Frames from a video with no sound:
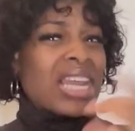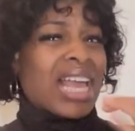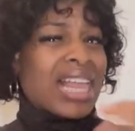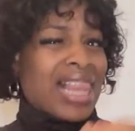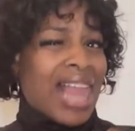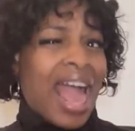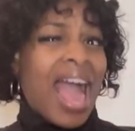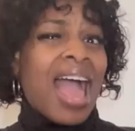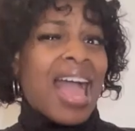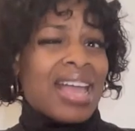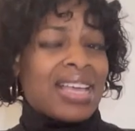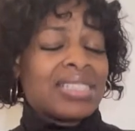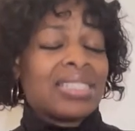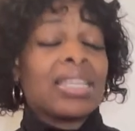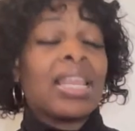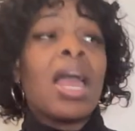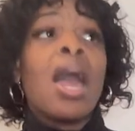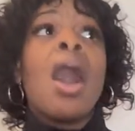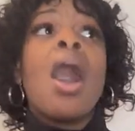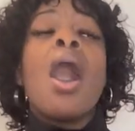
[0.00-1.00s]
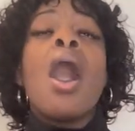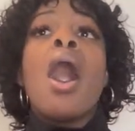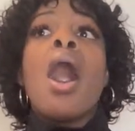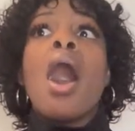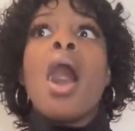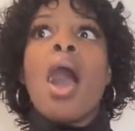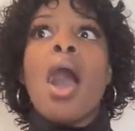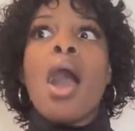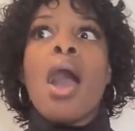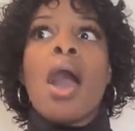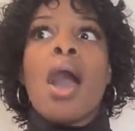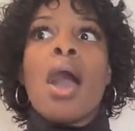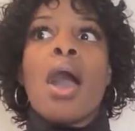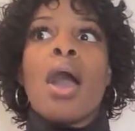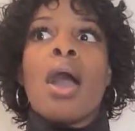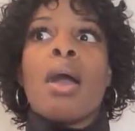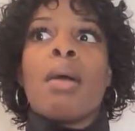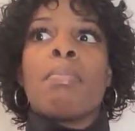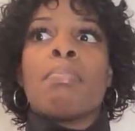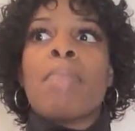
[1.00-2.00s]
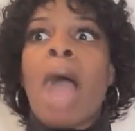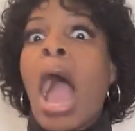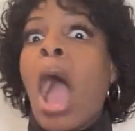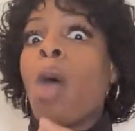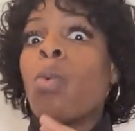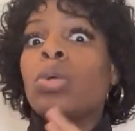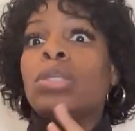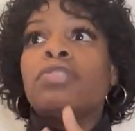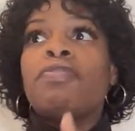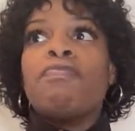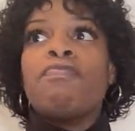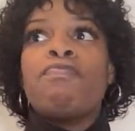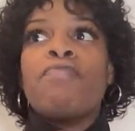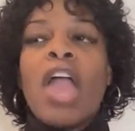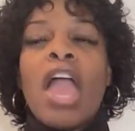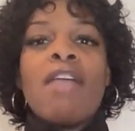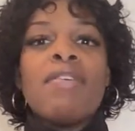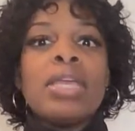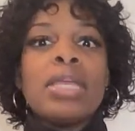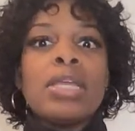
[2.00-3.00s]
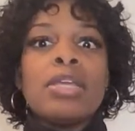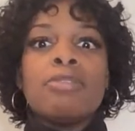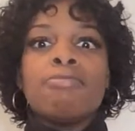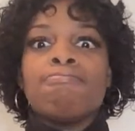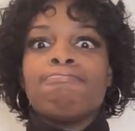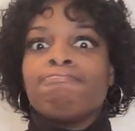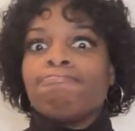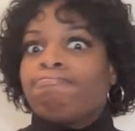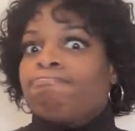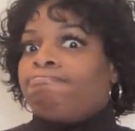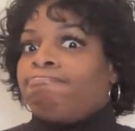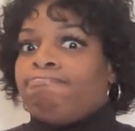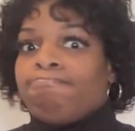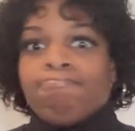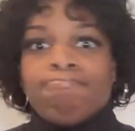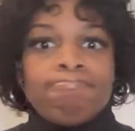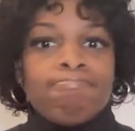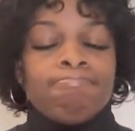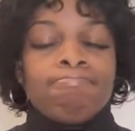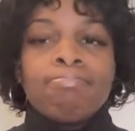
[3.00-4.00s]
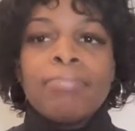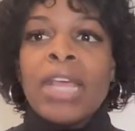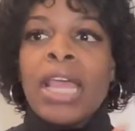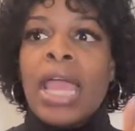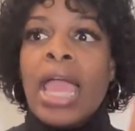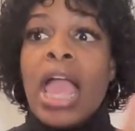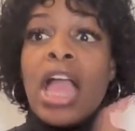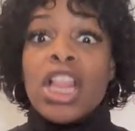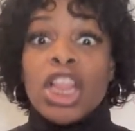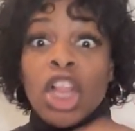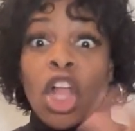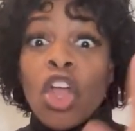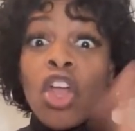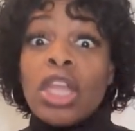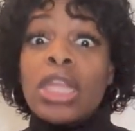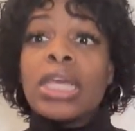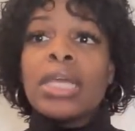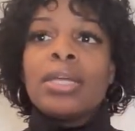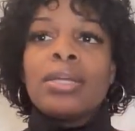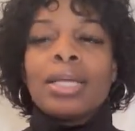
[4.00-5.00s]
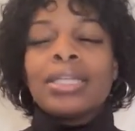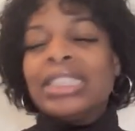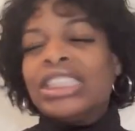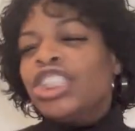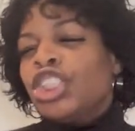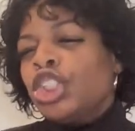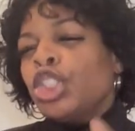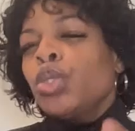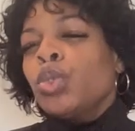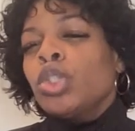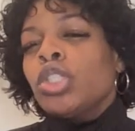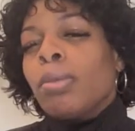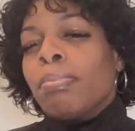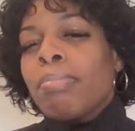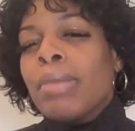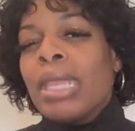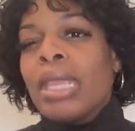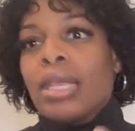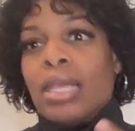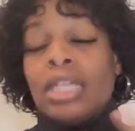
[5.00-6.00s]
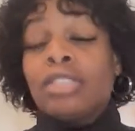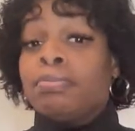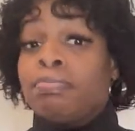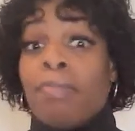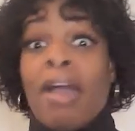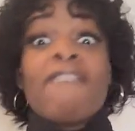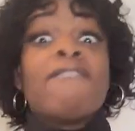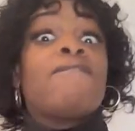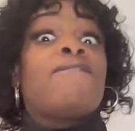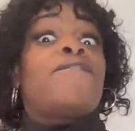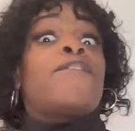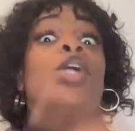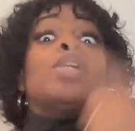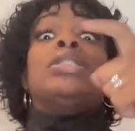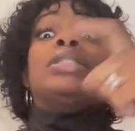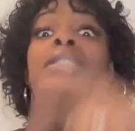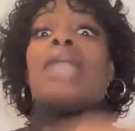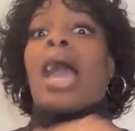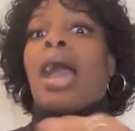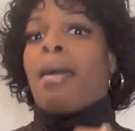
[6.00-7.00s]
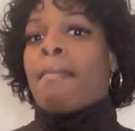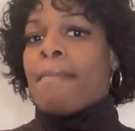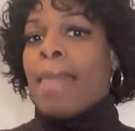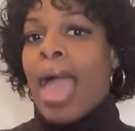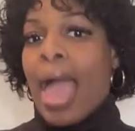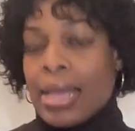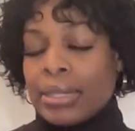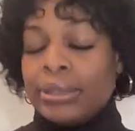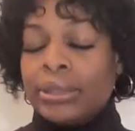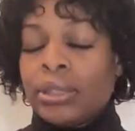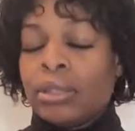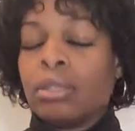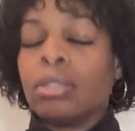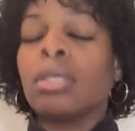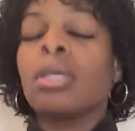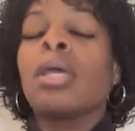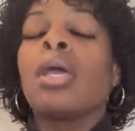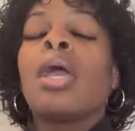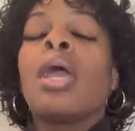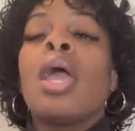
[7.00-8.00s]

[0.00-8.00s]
class, I was very learning. It's new to me. It's my first time acting.